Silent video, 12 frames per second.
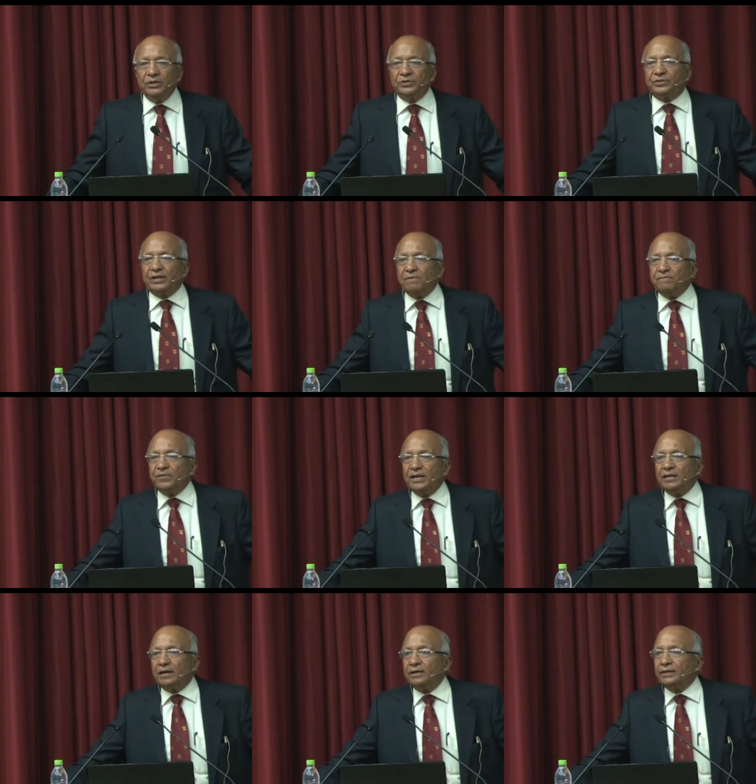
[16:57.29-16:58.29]

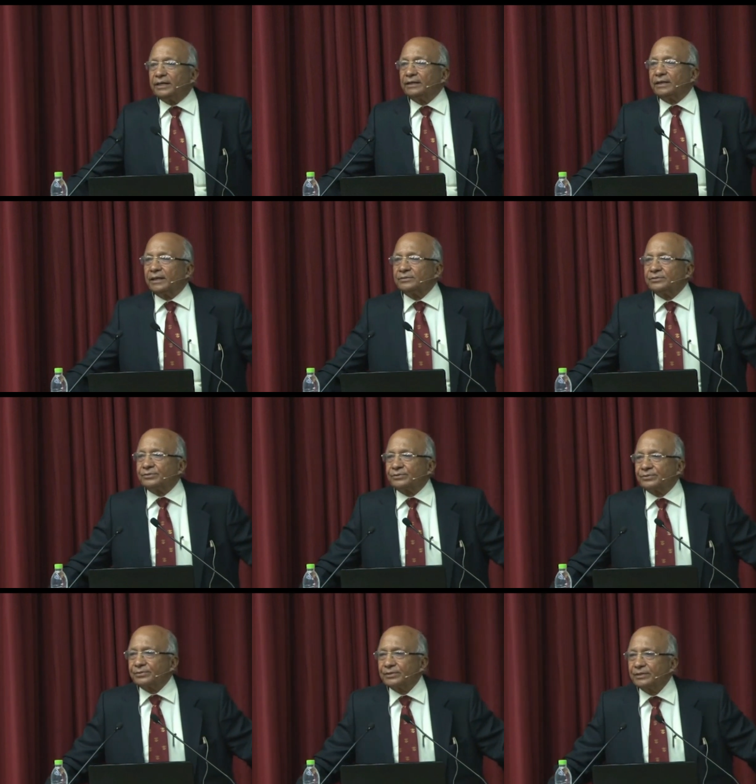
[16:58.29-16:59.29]
Samuel
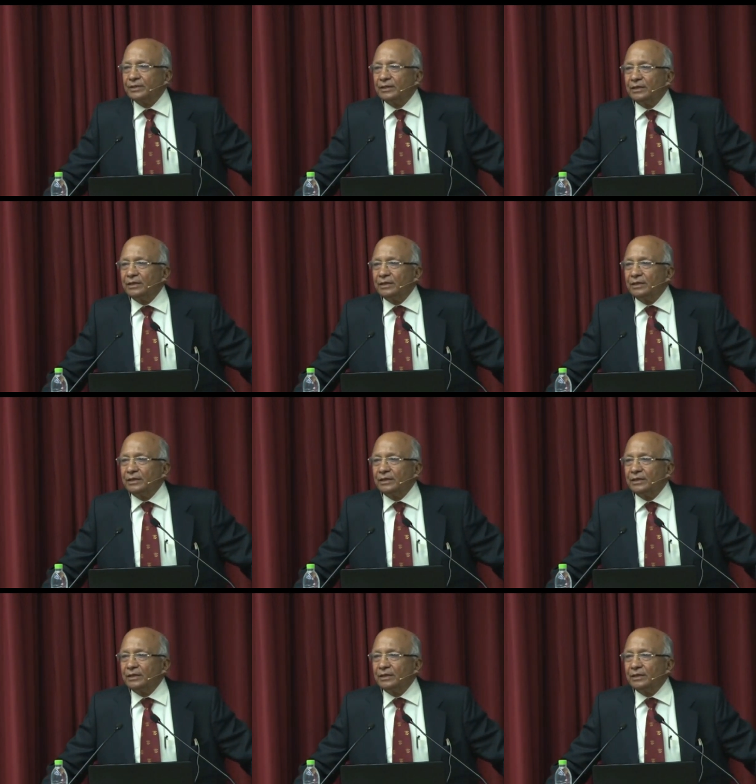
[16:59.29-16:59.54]
Huntington's